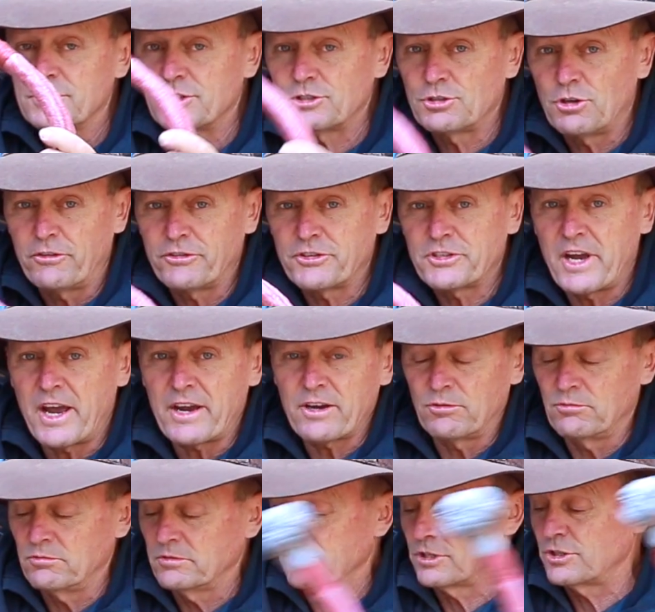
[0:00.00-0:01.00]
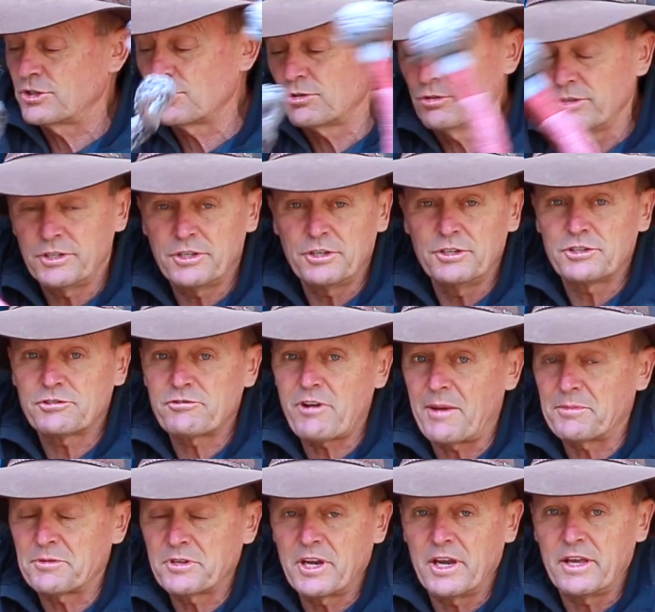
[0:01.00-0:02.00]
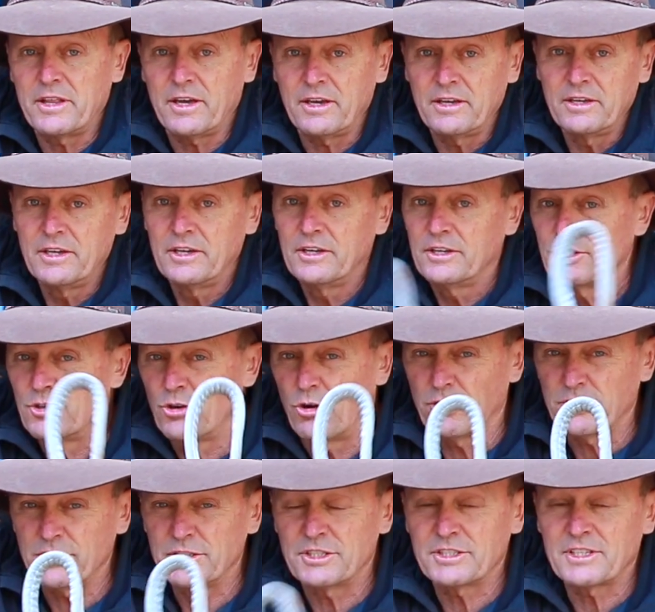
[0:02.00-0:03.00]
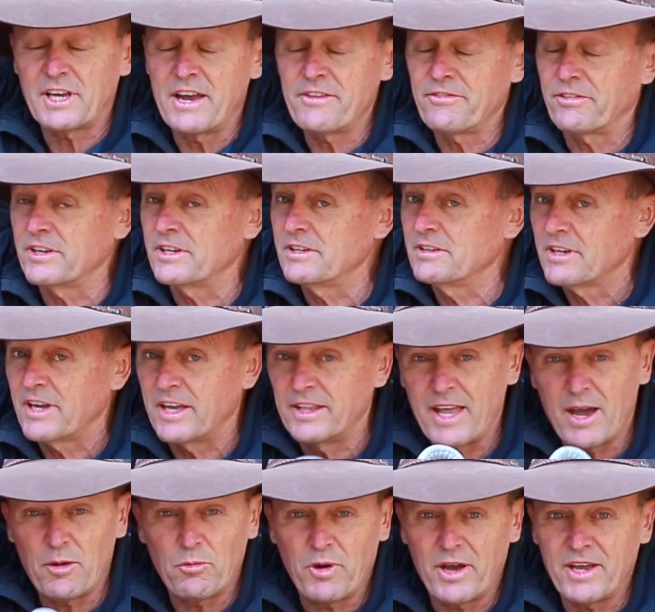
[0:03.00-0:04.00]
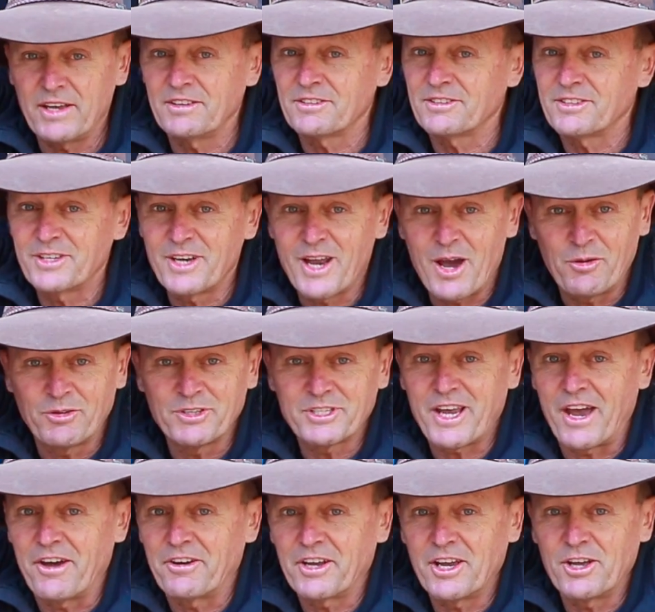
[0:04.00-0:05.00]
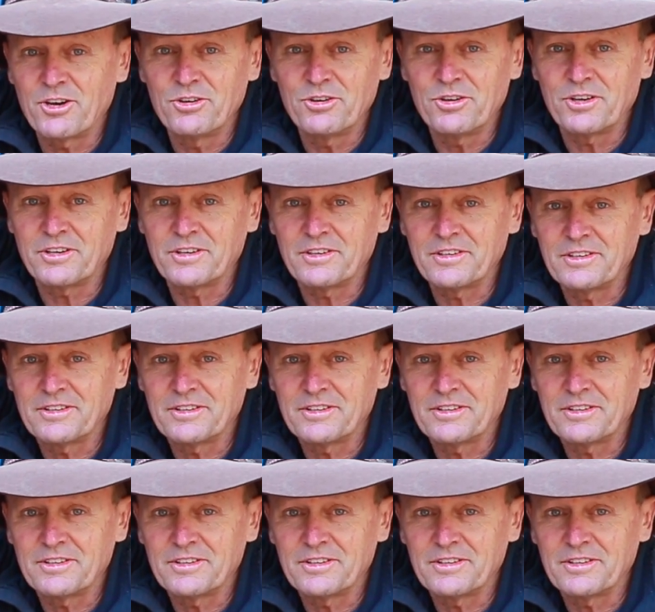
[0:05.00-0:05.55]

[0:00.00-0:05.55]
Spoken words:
soft shackle to join two straps together nice and safely, and that way no one's going to get hurt.